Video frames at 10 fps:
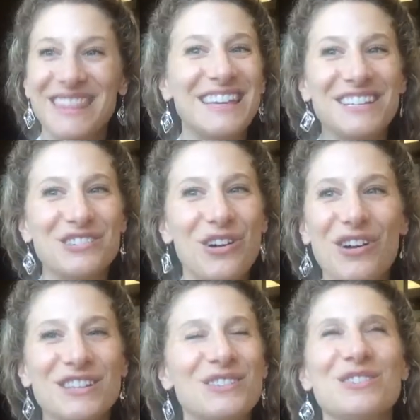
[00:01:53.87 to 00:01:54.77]
These
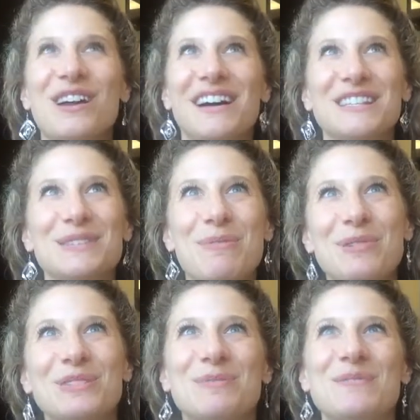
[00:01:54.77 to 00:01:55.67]
drawings are not
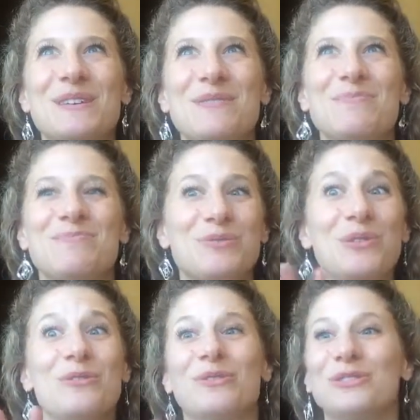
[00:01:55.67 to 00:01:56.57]
supposed to be
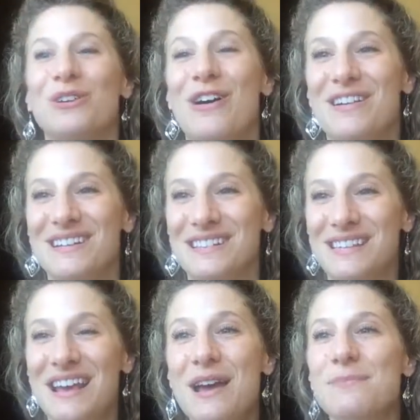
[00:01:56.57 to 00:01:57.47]
beautiful drawings,
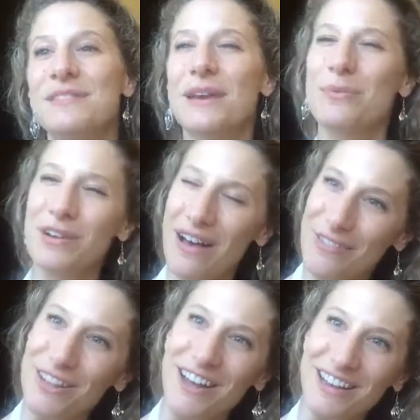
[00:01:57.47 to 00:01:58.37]
but they will have a
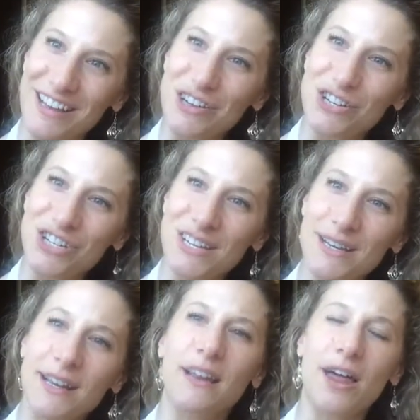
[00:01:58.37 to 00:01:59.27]
lot of energy
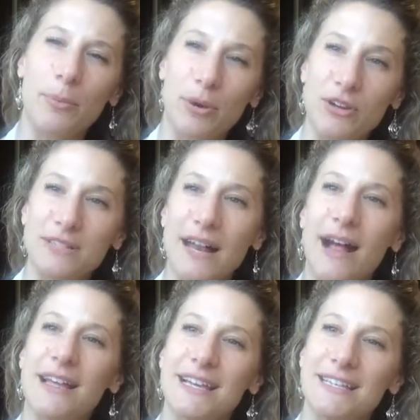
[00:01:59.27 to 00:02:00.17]
and a lot of
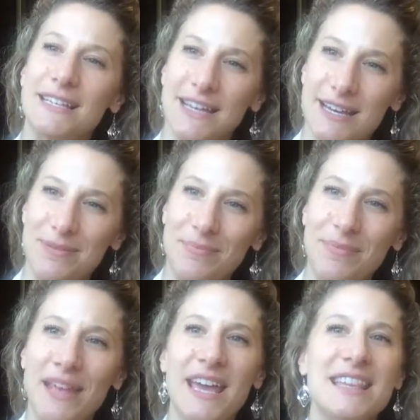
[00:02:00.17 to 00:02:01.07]
personality to them.
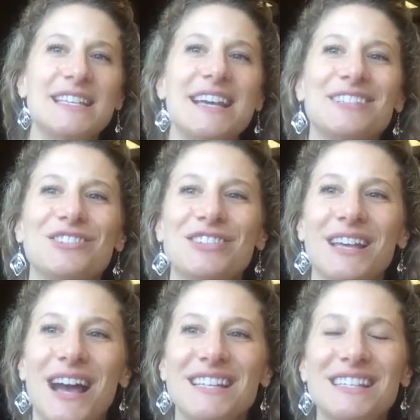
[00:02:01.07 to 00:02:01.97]
This
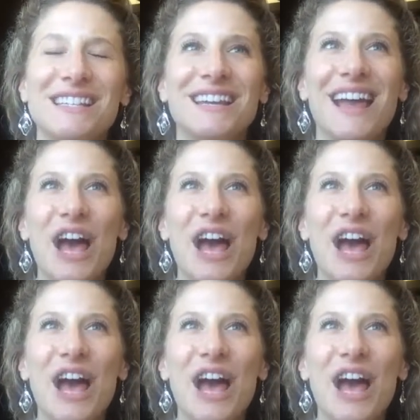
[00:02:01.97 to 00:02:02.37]
exercise is going to